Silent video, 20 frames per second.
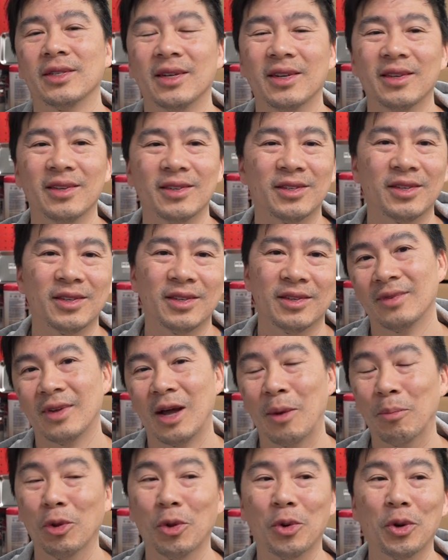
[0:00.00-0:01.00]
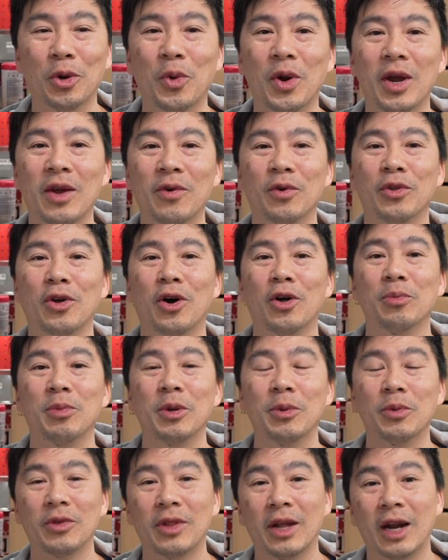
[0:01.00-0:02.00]
And it's I'm blown away with all the
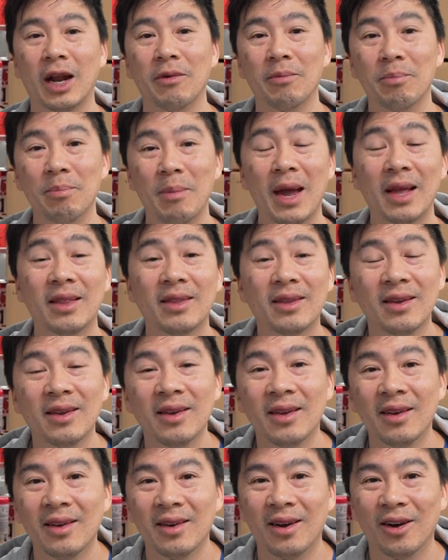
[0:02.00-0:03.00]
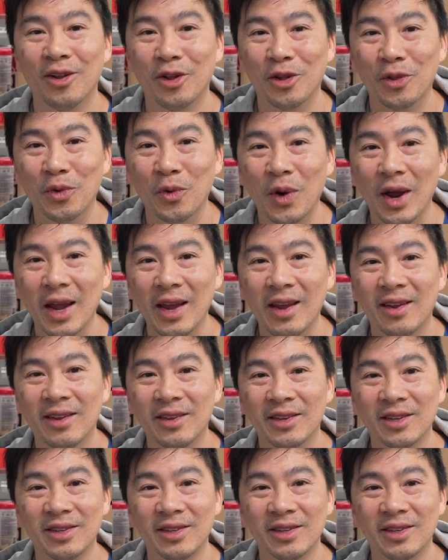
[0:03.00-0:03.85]
people that I've met along the way, and